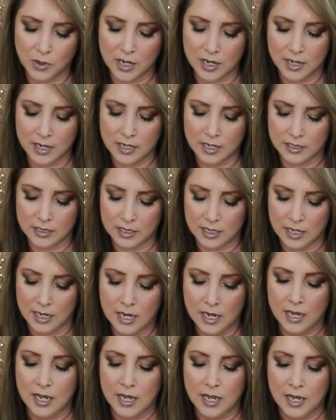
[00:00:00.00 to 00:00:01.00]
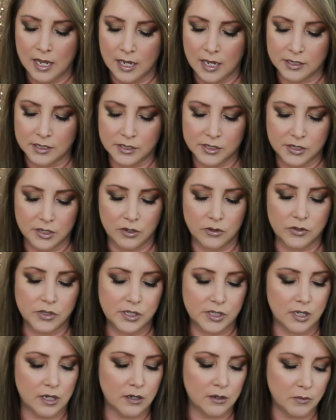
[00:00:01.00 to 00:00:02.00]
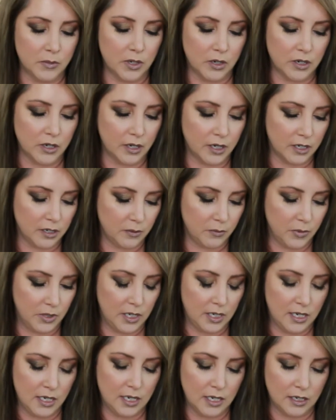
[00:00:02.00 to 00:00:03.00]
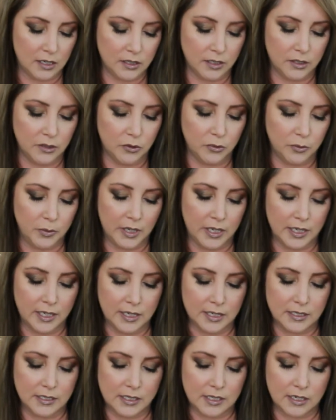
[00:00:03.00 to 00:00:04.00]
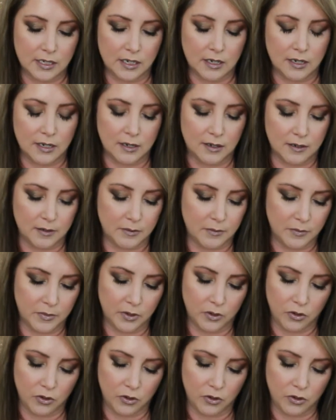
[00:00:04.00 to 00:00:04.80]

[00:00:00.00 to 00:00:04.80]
right. And so some are going to be a little bit um,